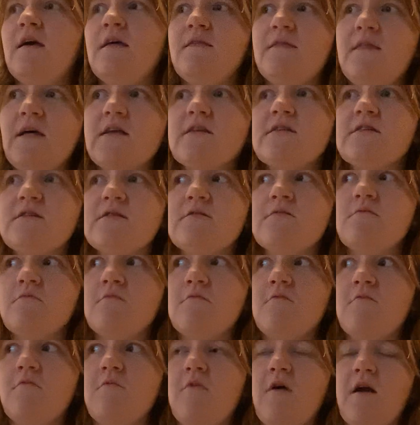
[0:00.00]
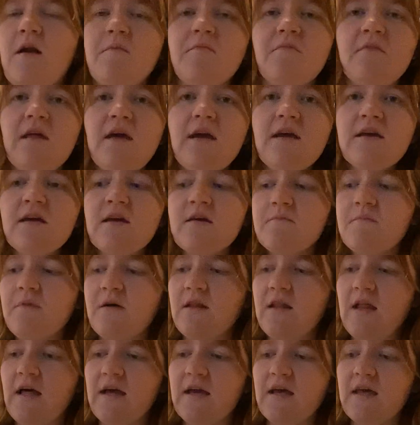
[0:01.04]
that's what I'm thinking.
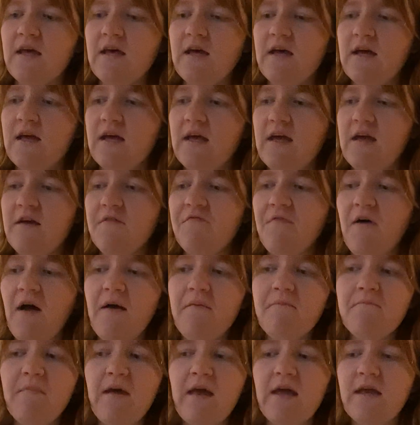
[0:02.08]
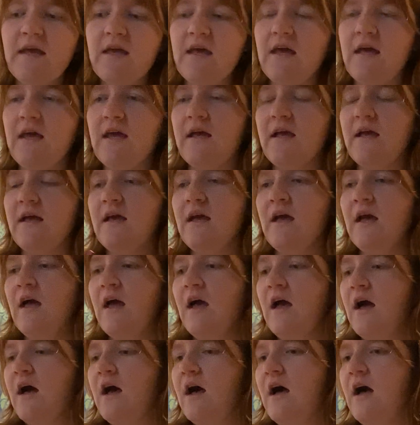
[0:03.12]
But like, if I'm making
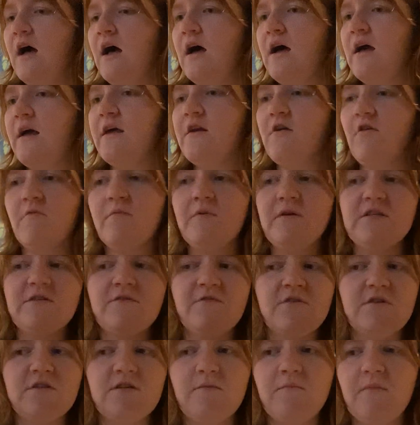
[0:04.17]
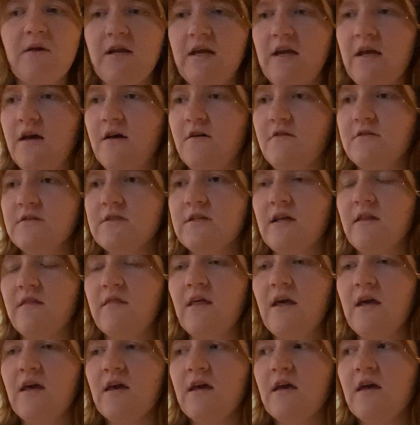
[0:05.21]
an art piece for somebody else, I
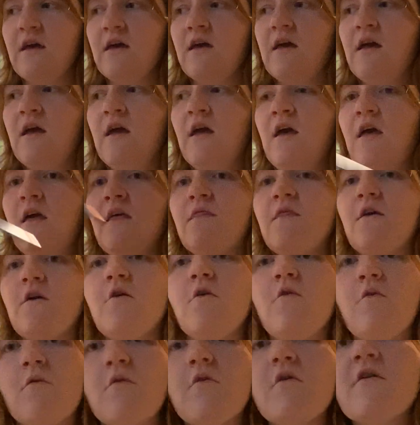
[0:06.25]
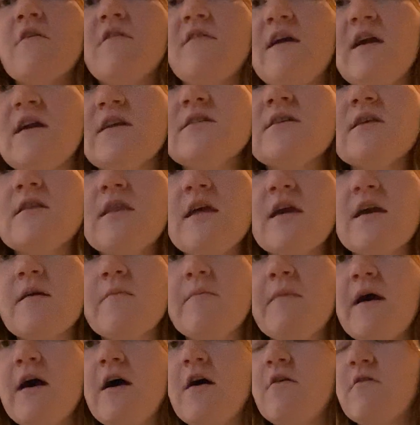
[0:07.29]
think the core thing to think
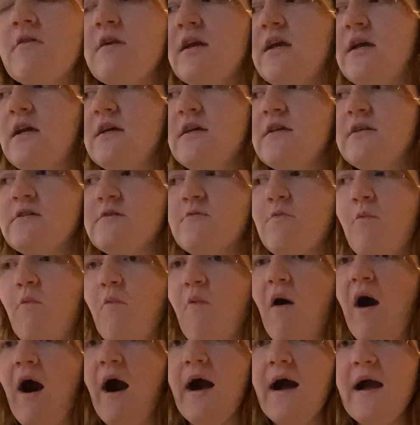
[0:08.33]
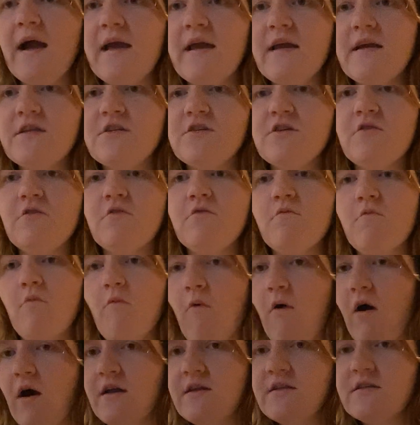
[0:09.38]
about is, why do you
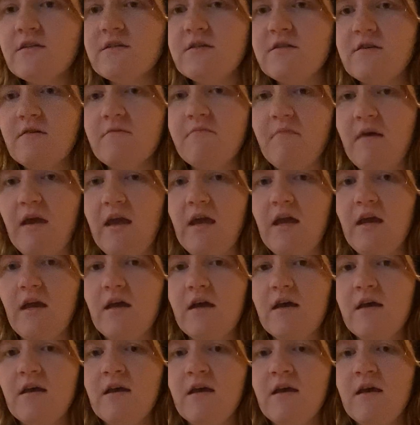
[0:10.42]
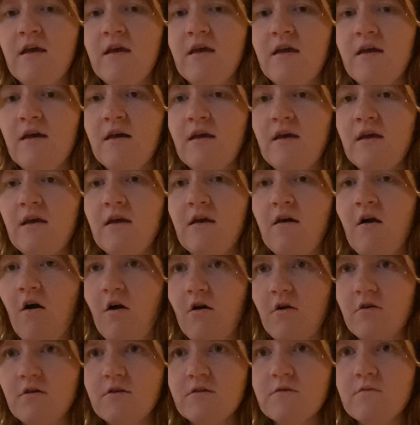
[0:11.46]
want to make
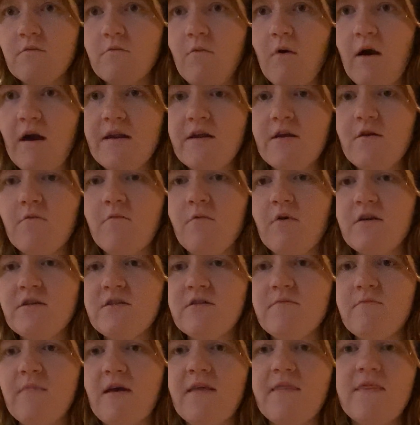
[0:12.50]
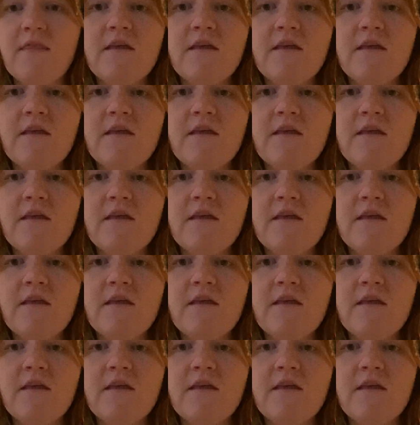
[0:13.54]
art? Why do you want to make